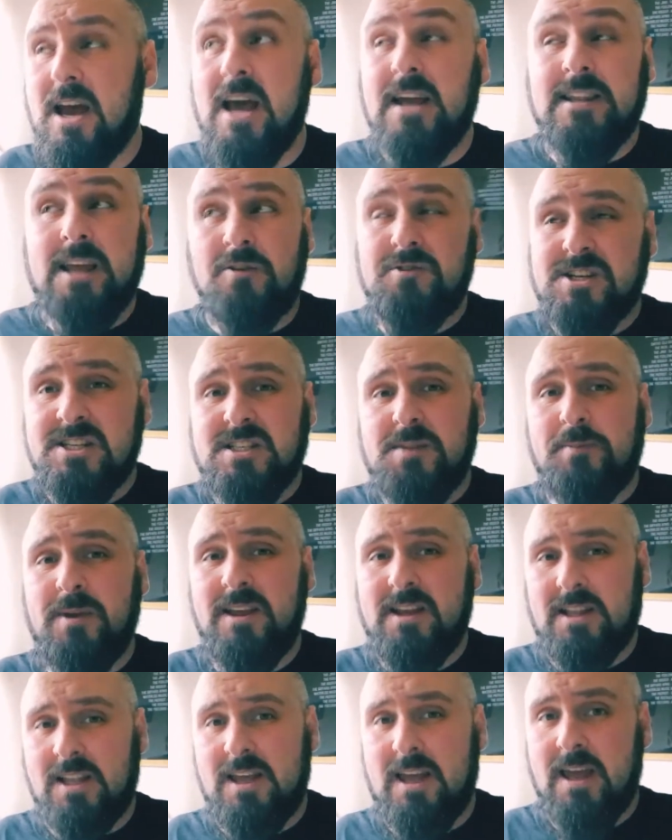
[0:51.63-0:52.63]
Now, just to be
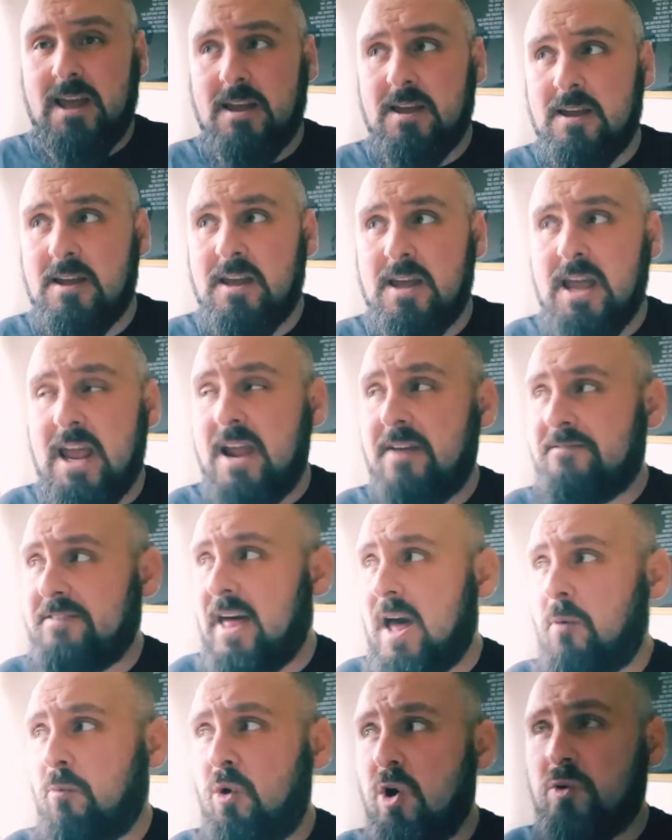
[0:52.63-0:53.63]
clear, if
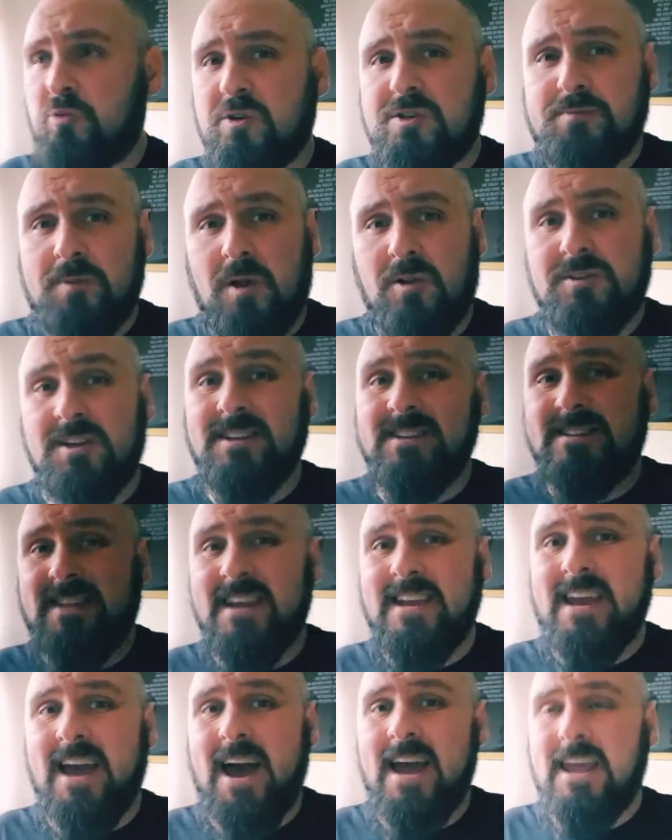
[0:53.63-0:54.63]
that word was spelt
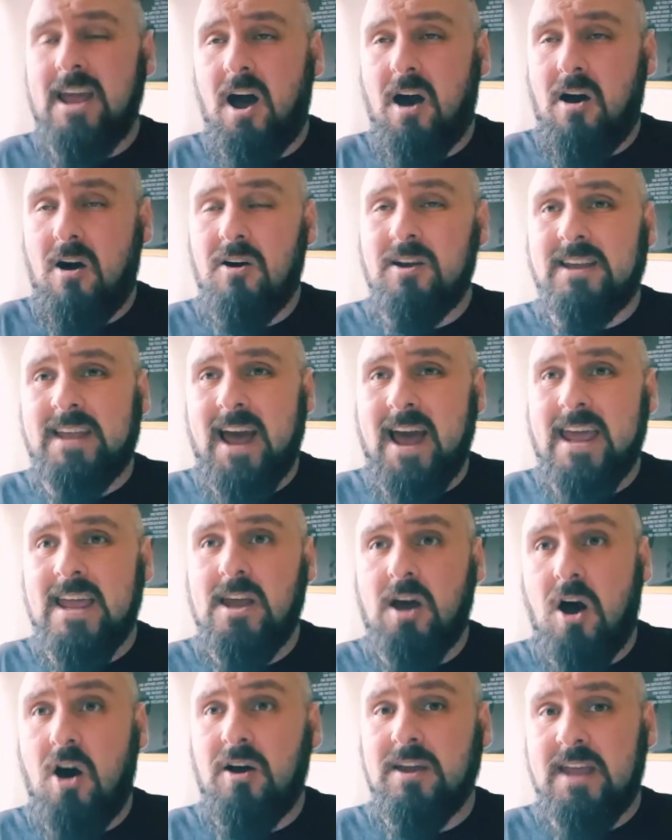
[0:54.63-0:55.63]

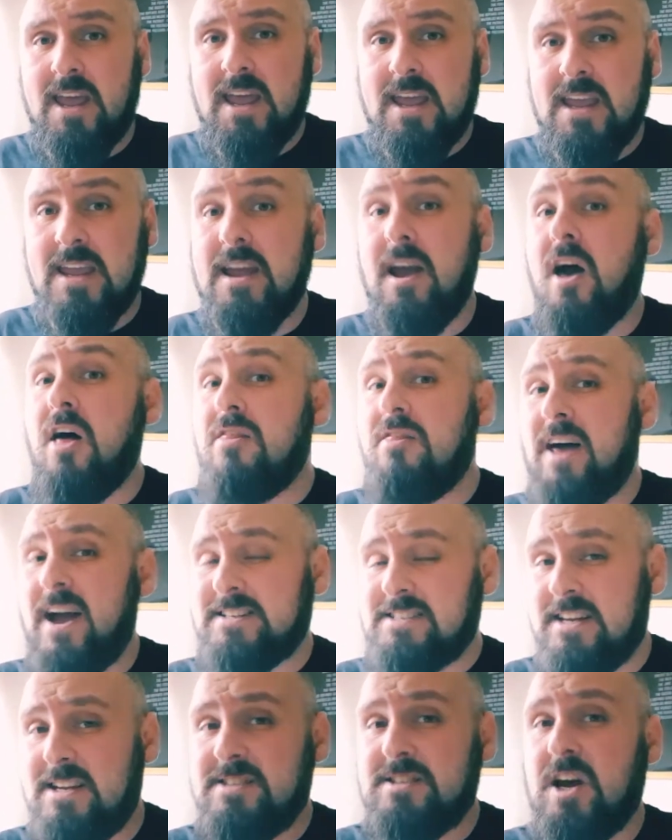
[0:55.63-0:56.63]
D-A-R-K-I-E,
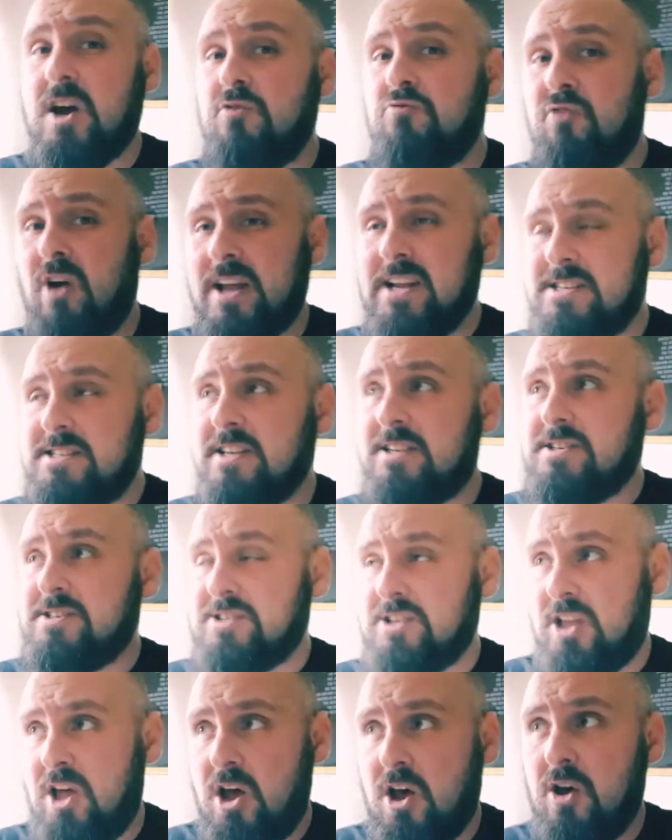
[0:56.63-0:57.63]
that is a racist
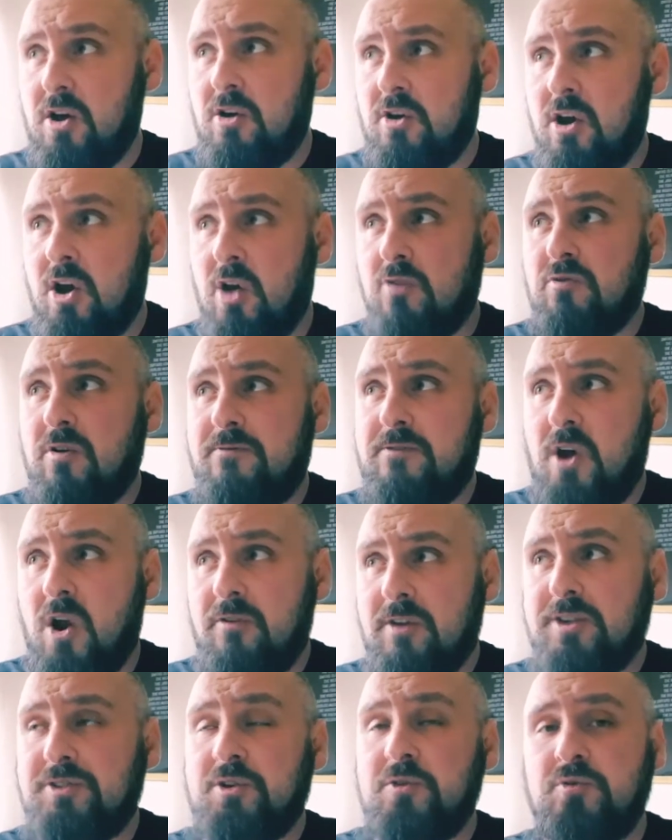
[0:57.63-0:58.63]
slur
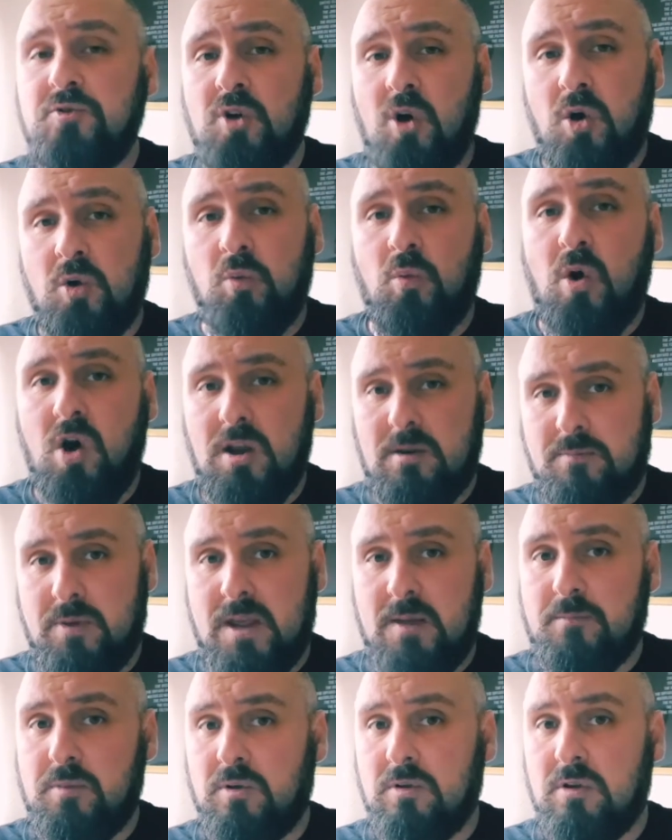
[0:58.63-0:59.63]
referring to non-white
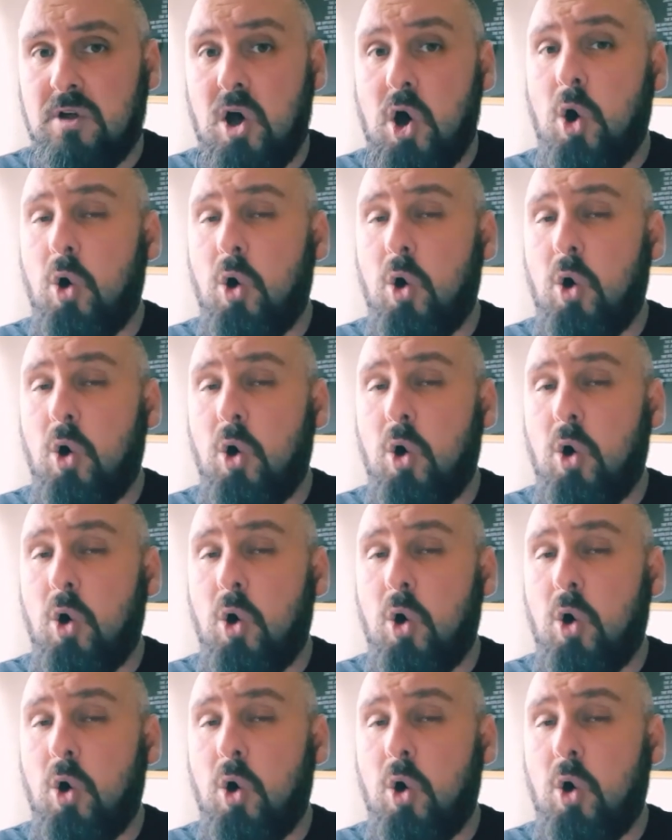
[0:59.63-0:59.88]
people.